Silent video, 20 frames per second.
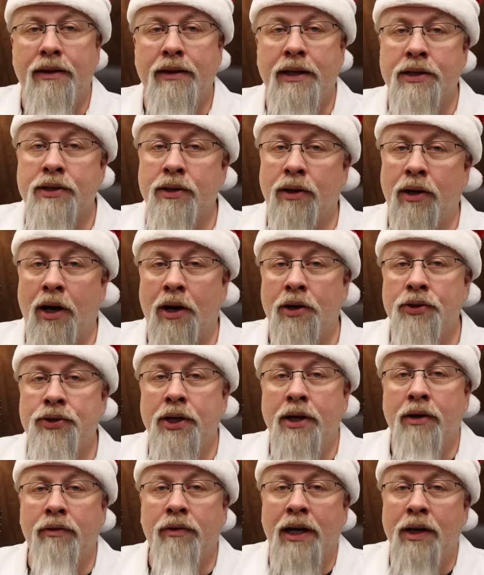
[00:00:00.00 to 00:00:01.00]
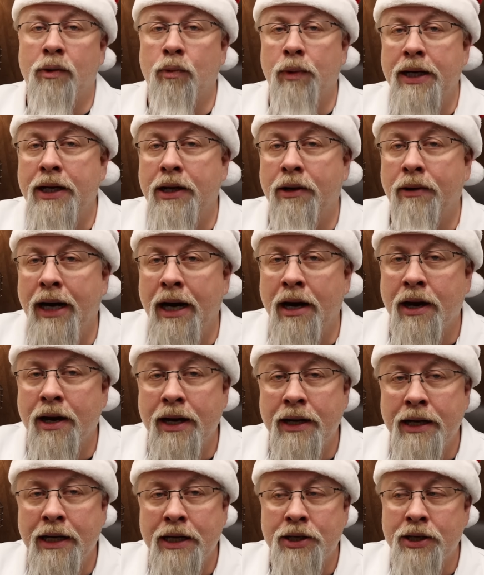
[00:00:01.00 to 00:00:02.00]
This will also run window air
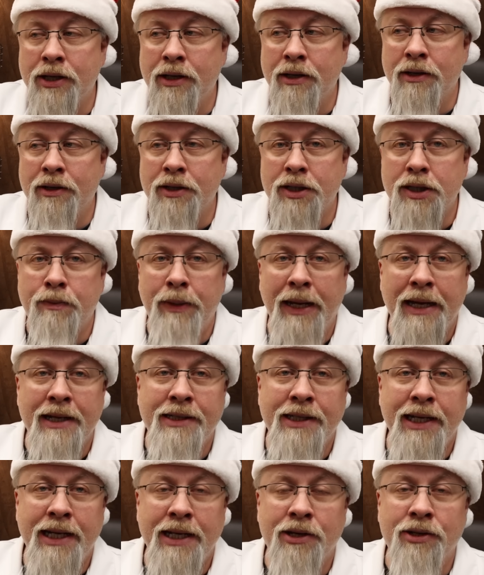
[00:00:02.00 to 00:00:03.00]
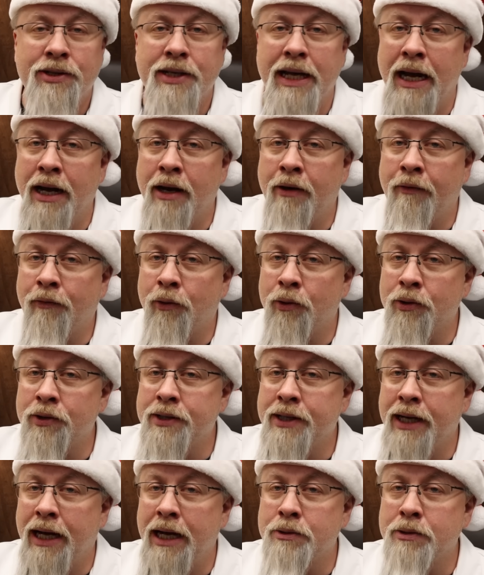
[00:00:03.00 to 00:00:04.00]
conditioners, space heaters, and
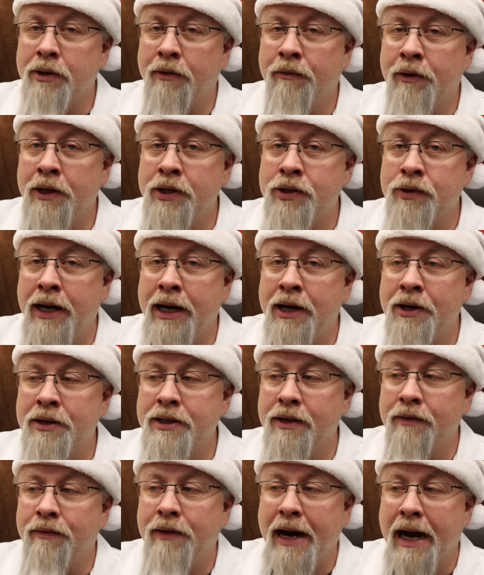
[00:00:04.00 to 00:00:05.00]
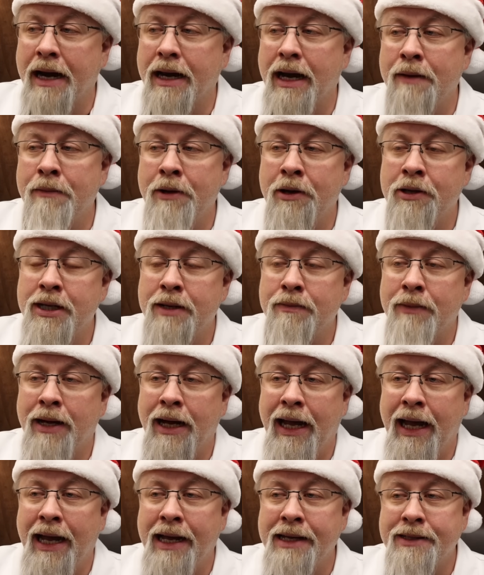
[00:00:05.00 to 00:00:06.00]
full-size refrigerators. In fact, I'm using
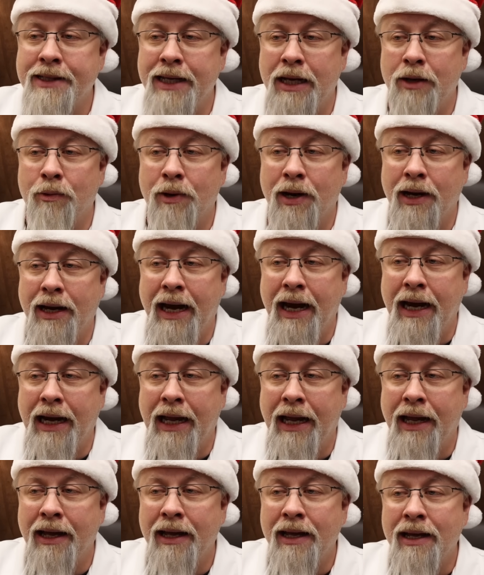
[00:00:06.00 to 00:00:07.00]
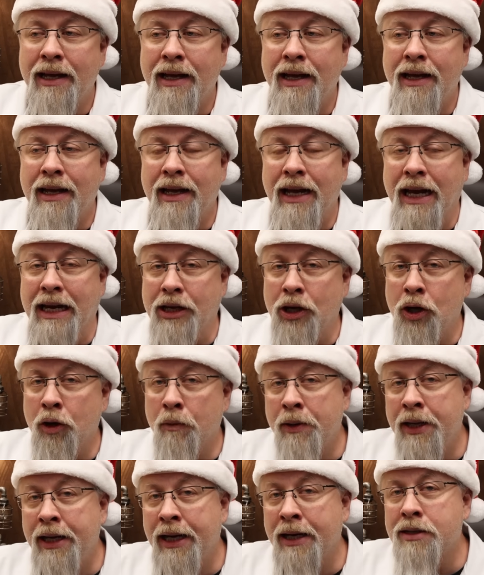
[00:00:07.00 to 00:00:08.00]
my AC 180 in
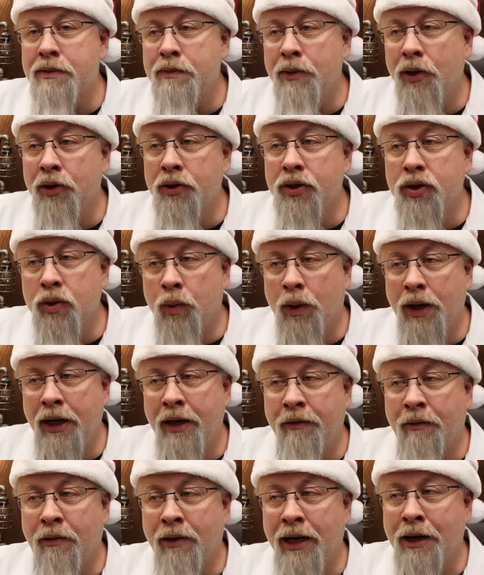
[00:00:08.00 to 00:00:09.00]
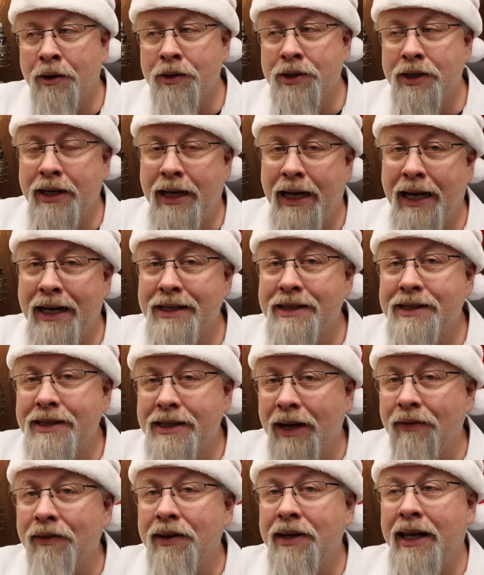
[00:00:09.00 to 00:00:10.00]
UPS mode 24 hours a day,
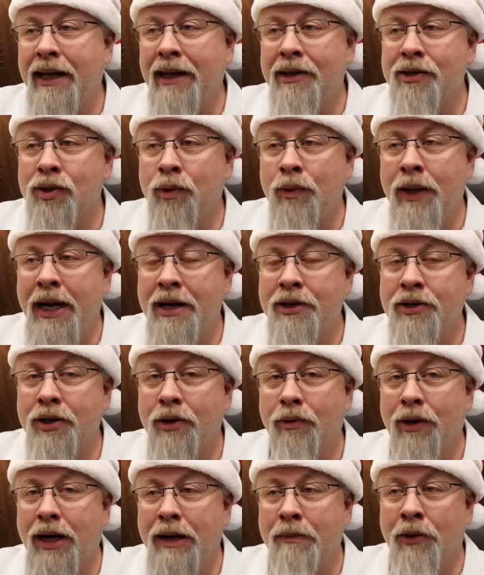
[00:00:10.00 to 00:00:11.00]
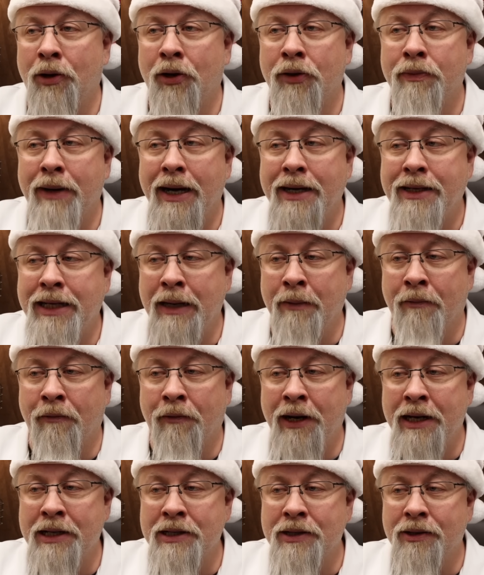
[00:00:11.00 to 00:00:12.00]
7 days a week to run both my deep
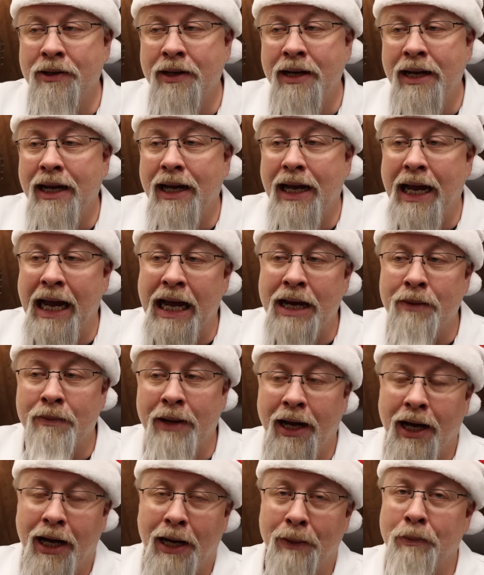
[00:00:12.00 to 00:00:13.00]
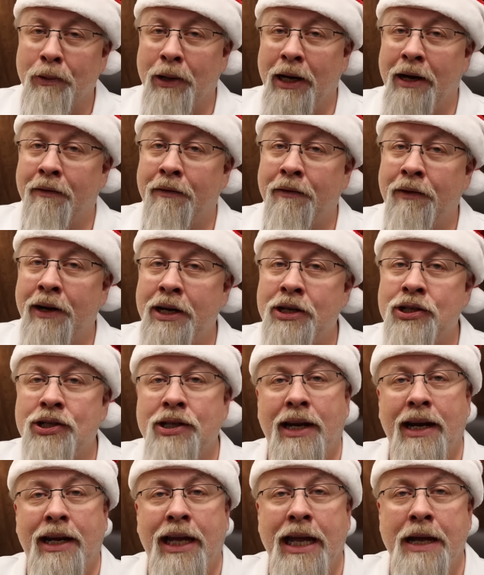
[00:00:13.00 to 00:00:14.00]
freezer and my upright fridge
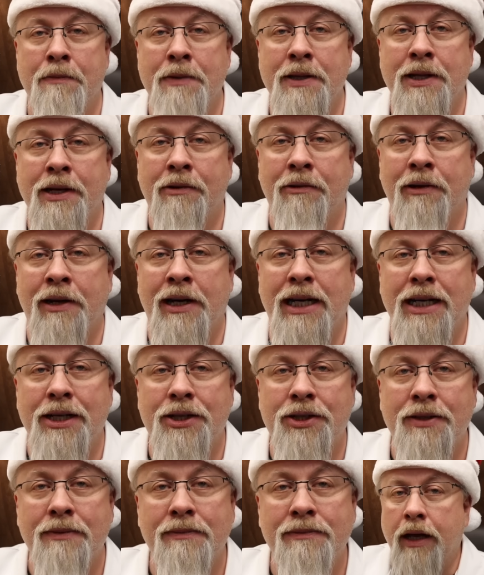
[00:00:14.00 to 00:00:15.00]
that I keep in the garage.